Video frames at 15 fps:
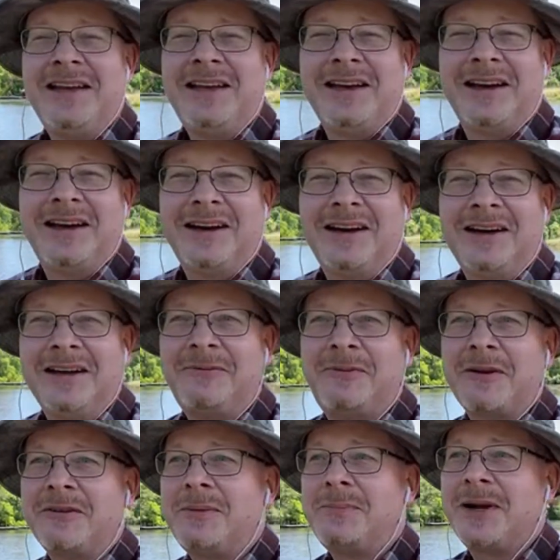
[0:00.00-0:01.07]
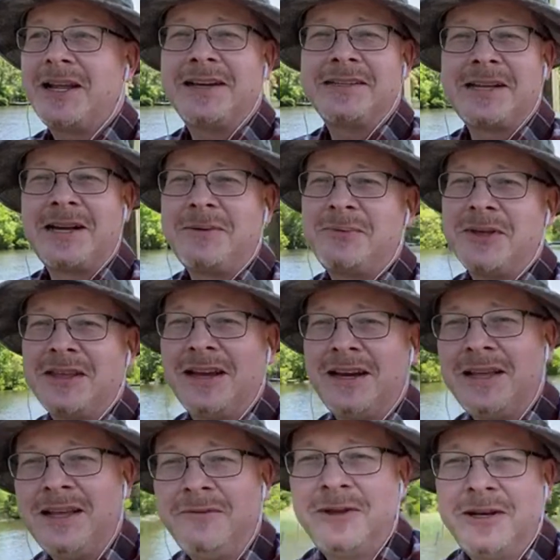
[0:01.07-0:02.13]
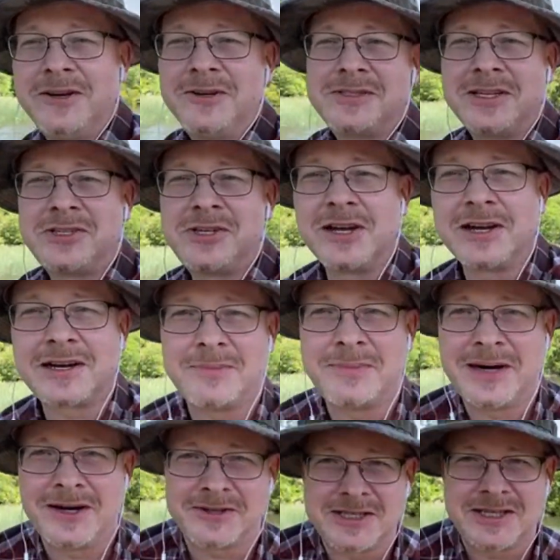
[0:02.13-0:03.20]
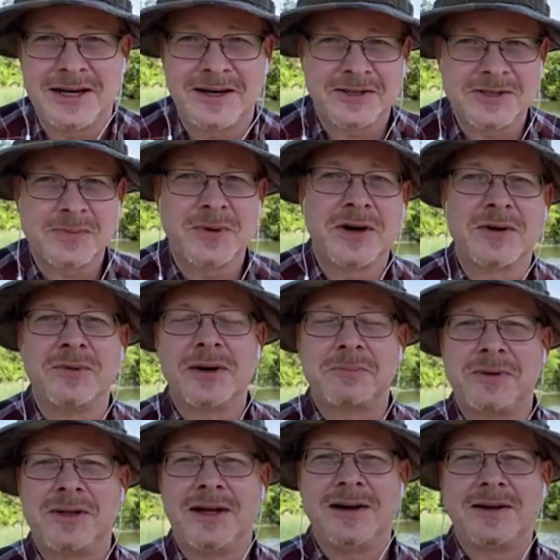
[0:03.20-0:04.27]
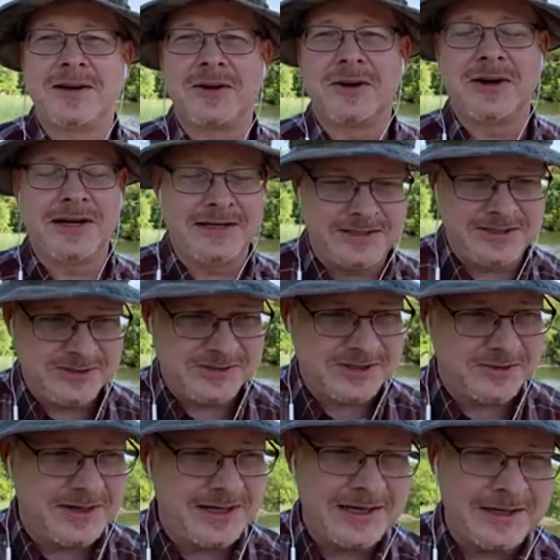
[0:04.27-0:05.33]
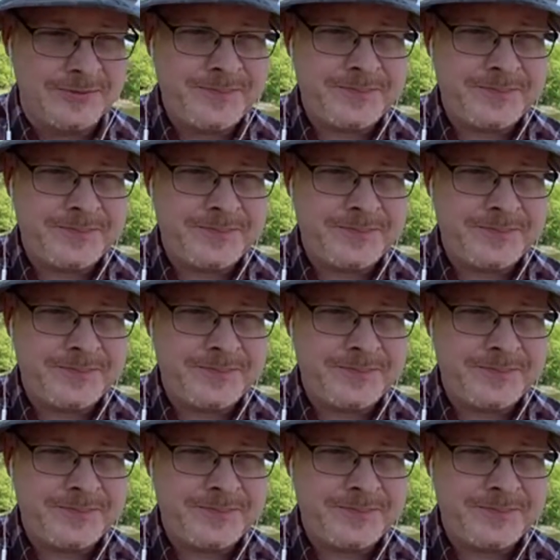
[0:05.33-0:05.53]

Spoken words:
If anybody has any videos that you got coming out tonight or tomorrow you want to plug, go ahead and do so now.